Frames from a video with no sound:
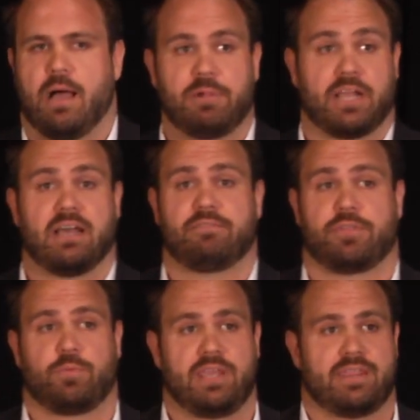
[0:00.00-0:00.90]
I'm going to cover
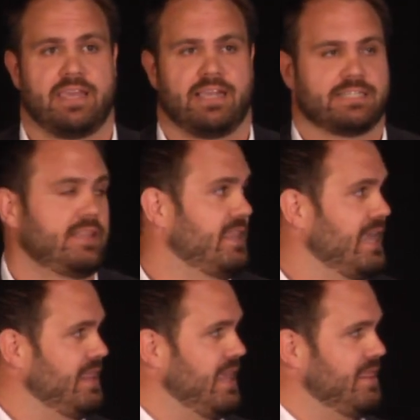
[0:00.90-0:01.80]
3 things
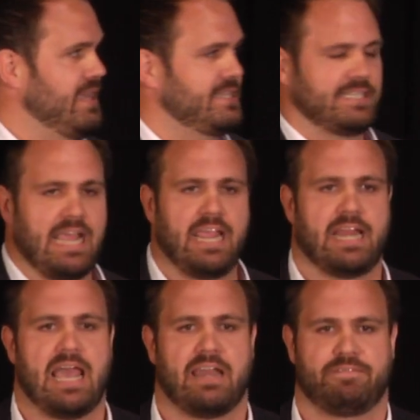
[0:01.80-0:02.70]
in the
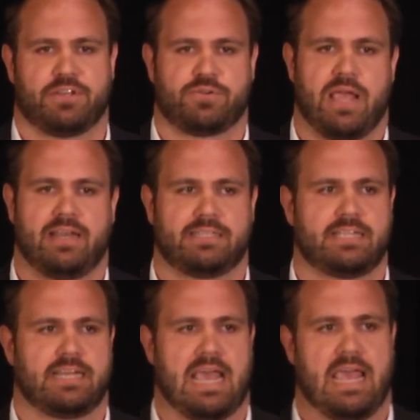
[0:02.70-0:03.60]
staying ahead of the trends
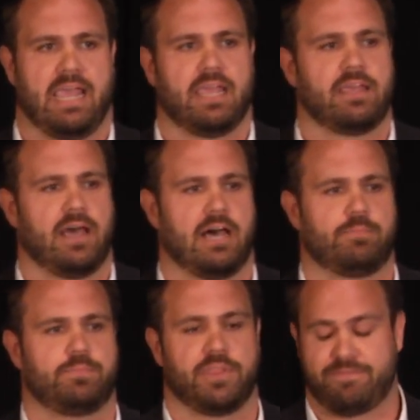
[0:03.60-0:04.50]
today.
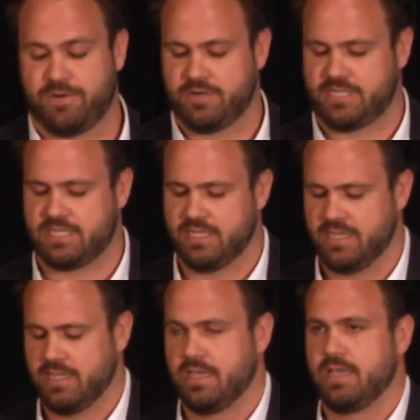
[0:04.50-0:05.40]
The first
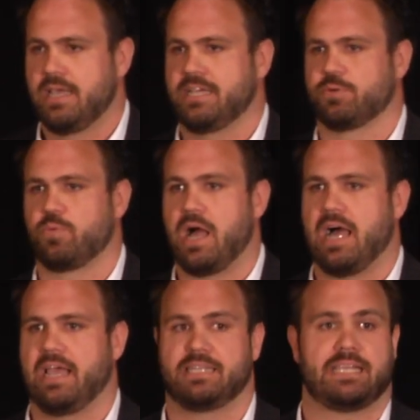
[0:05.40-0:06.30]
is a
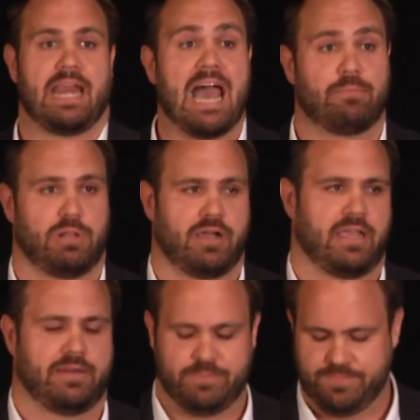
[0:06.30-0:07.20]
rise in ad
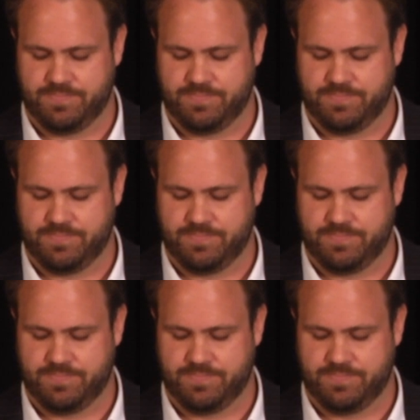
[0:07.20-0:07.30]
blocking.